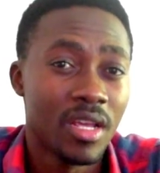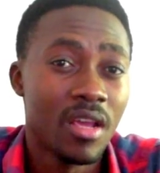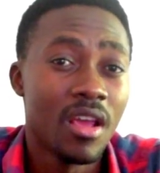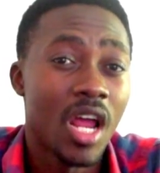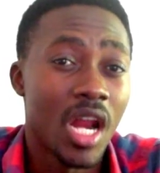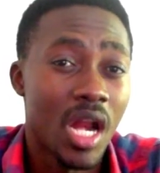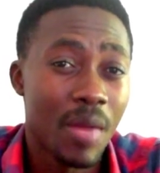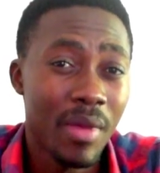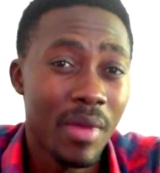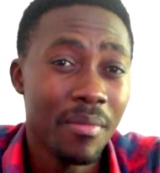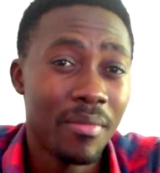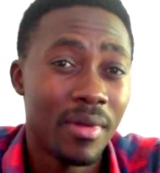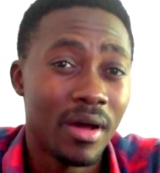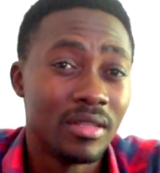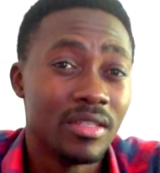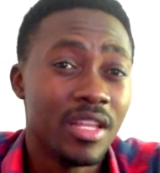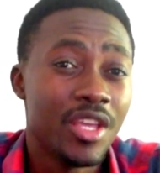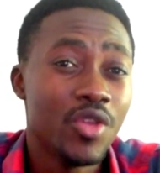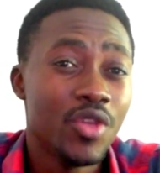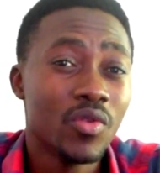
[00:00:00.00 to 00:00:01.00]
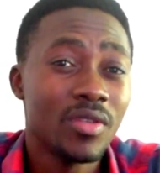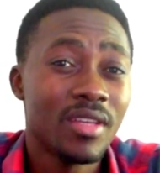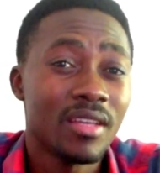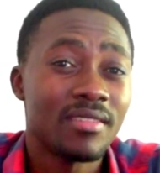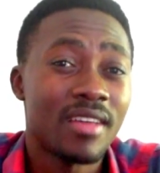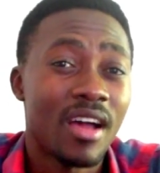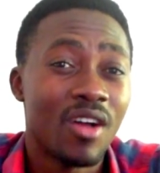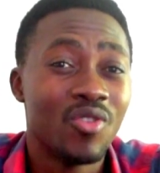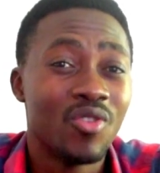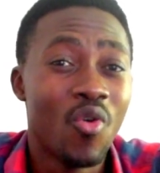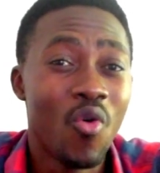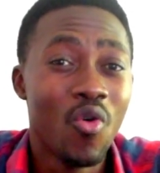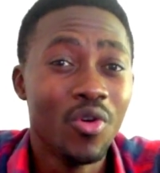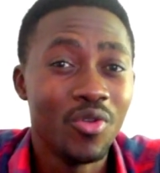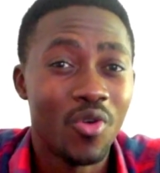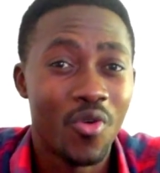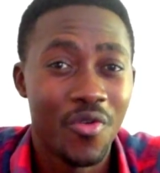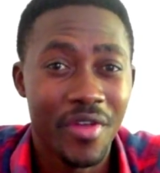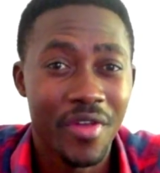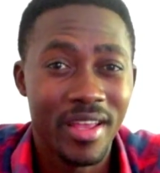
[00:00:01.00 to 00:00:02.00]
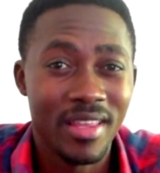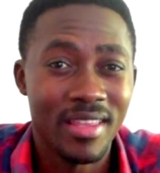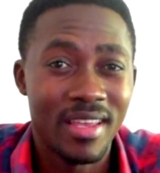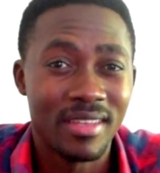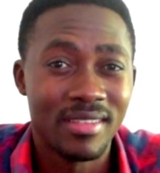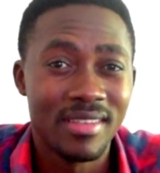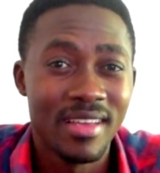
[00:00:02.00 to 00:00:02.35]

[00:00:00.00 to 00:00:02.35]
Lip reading: Remember, the users are goal-oriented